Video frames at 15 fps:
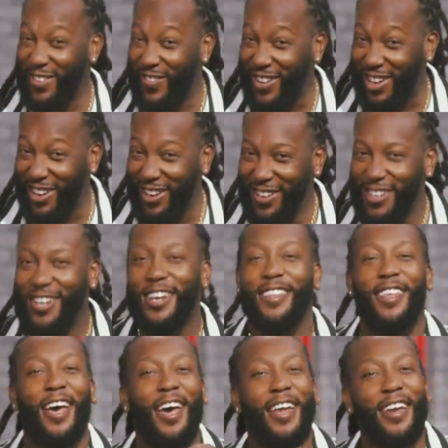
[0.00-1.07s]
video,
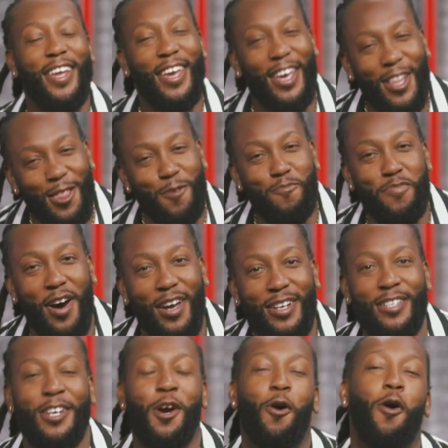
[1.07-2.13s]
then hit the button,
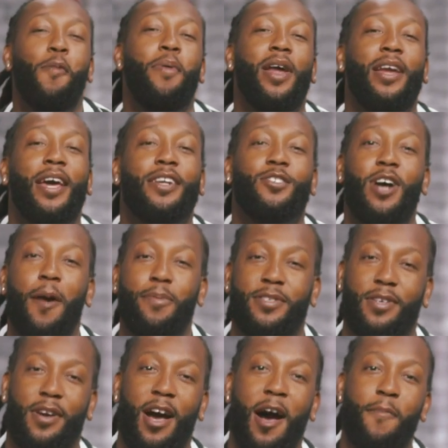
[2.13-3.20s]
or better yet, drop us a
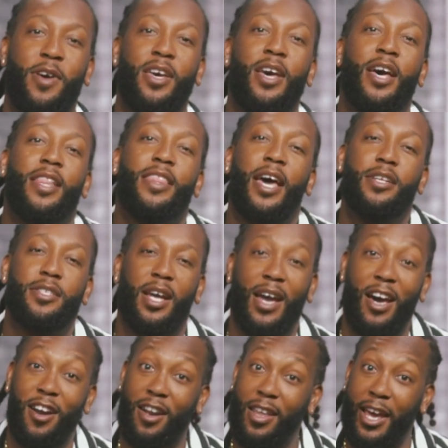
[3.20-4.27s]
comment. Then check
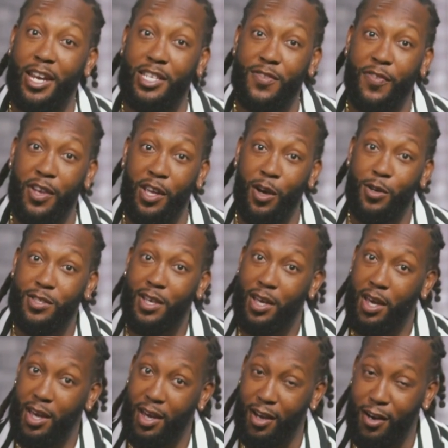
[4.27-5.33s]
out our latest videos
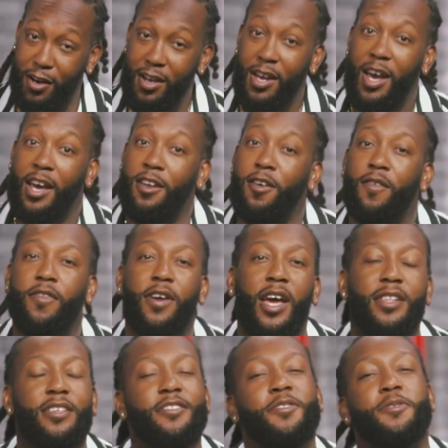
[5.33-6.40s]
here. And don't forget
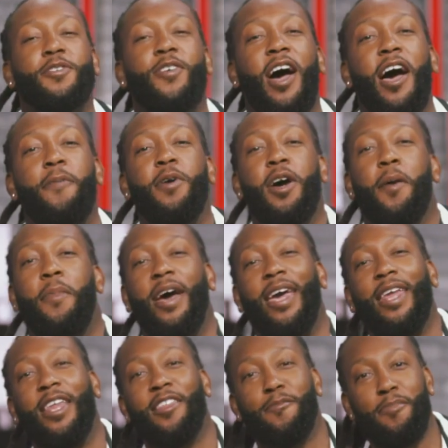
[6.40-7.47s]
to subscribe by
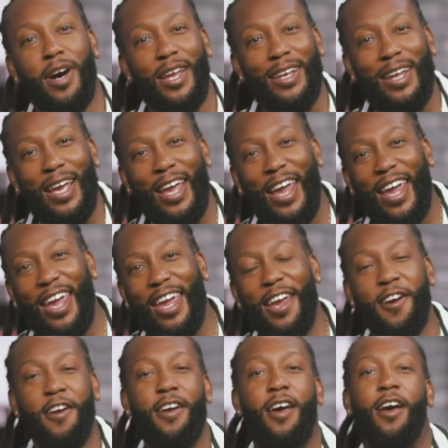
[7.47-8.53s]
hitting the button
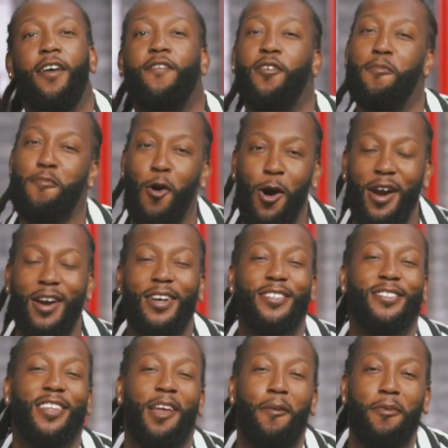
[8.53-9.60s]
here for more
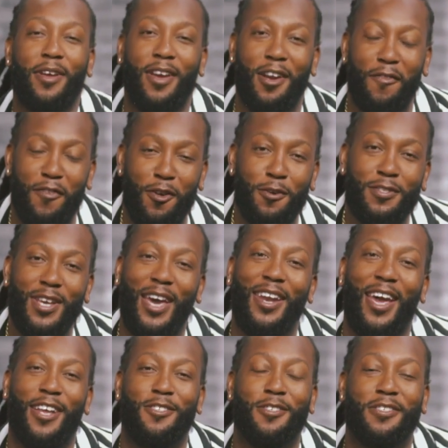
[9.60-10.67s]
celebrity interviews and
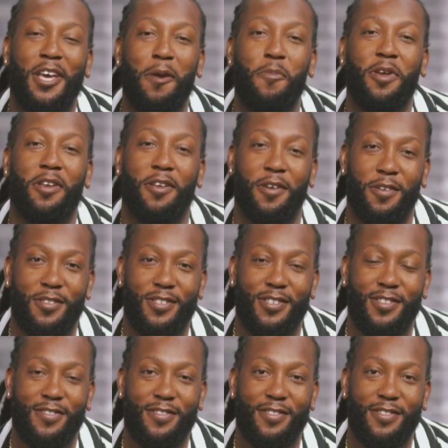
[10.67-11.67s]
entertainment news.